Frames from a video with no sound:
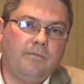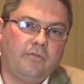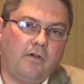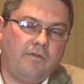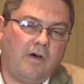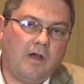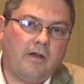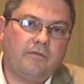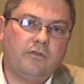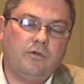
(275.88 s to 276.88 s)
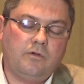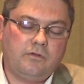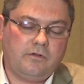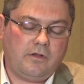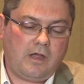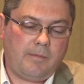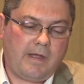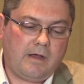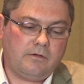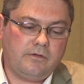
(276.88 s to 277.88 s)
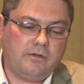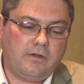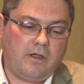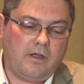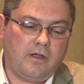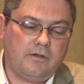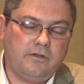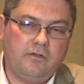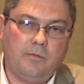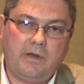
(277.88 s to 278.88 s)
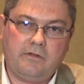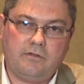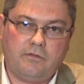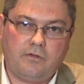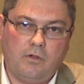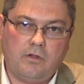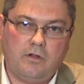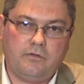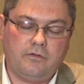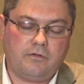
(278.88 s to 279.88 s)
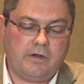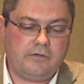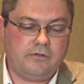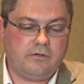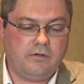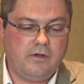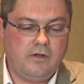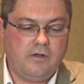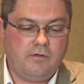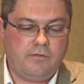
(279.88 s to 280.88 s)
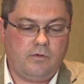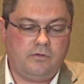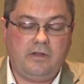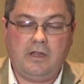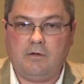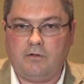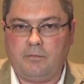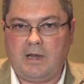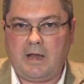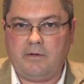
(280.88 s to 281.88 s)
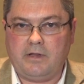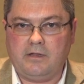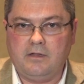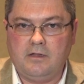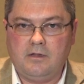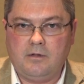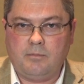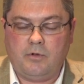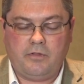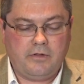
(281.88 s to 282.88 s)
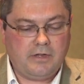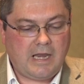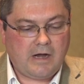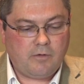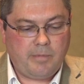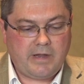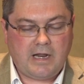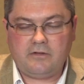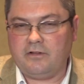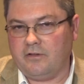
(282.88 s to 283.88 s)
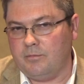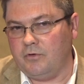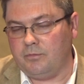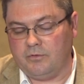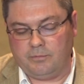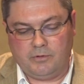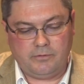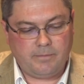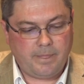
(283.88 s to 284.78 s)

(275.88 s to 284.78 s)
So far I've talked about determination of salt concentration for tear osmolarity, but the LacriPen actually is much, much more.